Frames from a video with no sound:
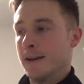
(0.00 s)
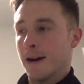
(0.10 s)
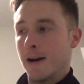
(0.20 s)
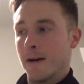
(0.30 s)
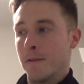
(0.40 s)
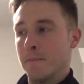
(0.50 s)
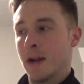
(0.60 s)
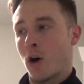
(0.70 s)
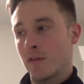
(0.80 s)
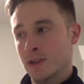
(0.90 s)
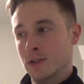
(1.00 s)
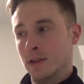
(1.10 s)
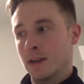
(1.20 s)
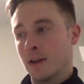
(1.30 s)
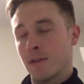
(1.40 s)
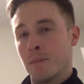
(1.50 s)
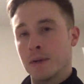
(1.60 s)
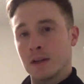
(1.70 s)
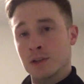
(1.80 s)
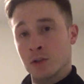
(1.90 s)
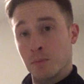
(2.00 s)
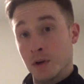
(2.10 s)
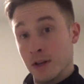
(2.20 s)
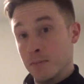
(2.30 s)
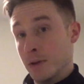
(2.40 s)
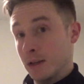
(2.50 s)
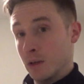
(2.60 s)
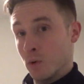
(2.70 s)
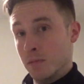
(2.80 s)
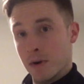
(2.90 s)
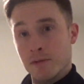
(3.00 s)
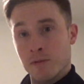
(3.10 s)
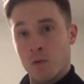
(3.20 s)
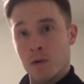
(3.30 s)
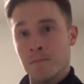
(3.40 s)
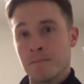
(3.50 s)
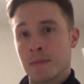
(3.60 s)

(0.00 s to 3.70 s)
Now, obviously, if I'm being super nitpicky with my form